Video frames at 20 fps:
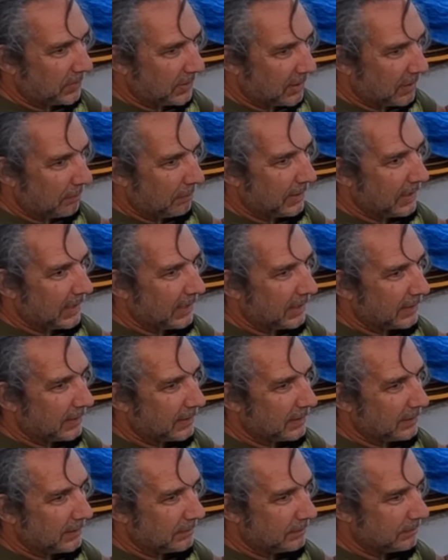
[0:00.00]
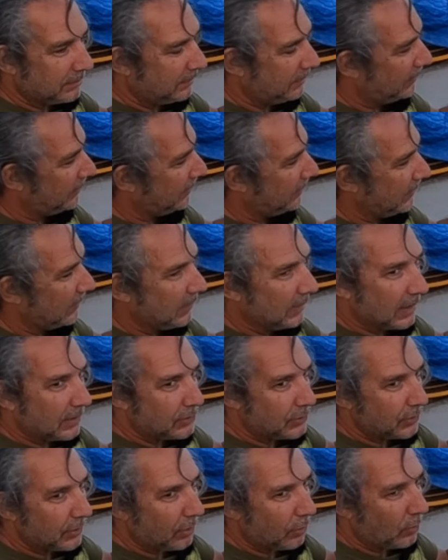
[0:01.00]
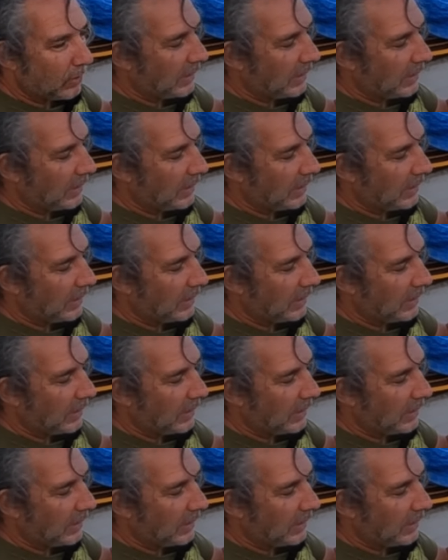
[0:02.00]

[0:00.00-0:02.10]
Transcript: come back and let you know what